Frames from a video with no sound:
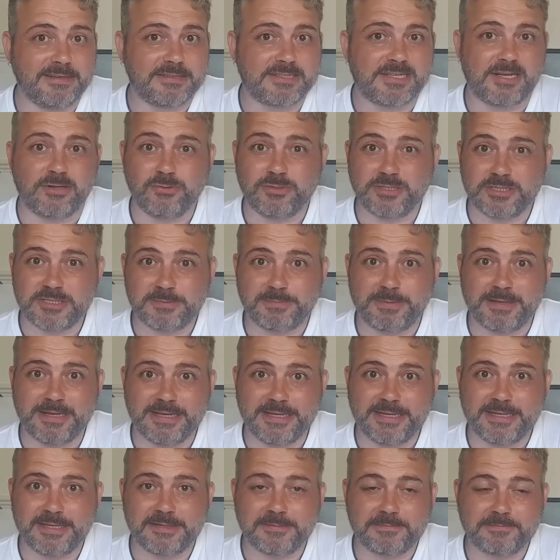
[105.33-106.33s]
so to
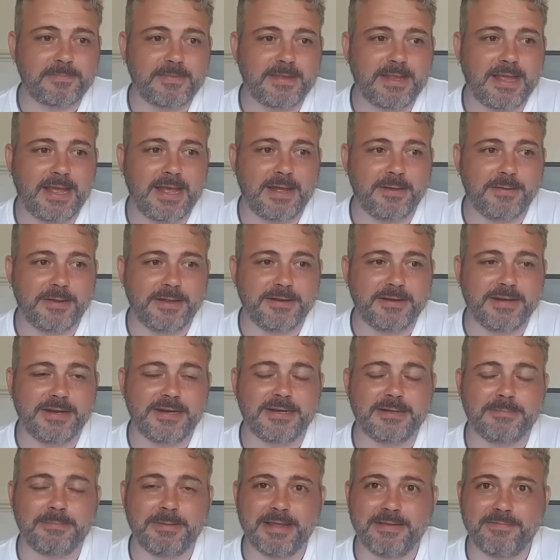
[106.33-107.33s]
speak uh, and a
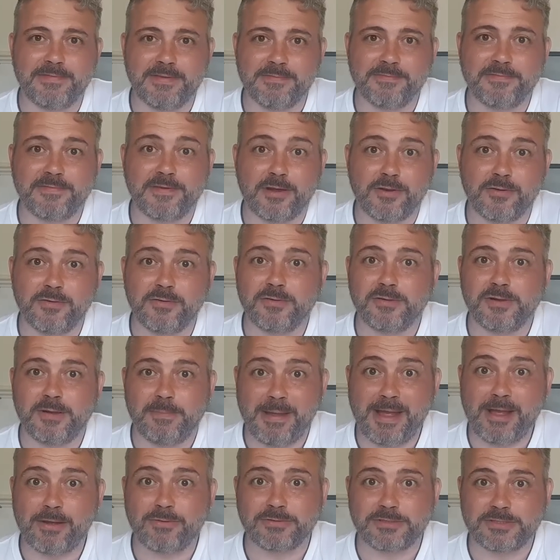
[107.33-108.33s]
little bit of info
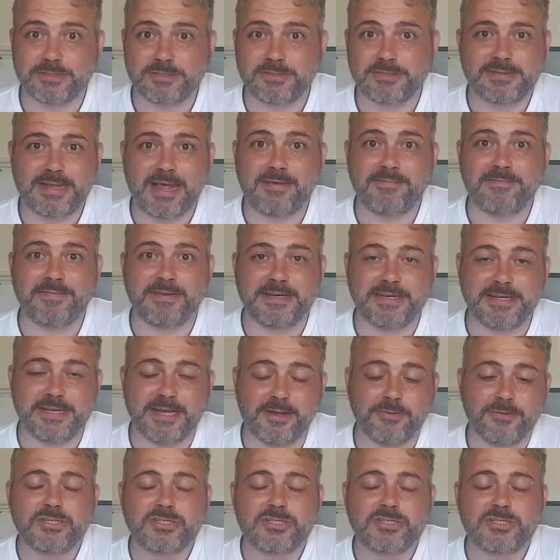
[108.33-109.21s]
about that video.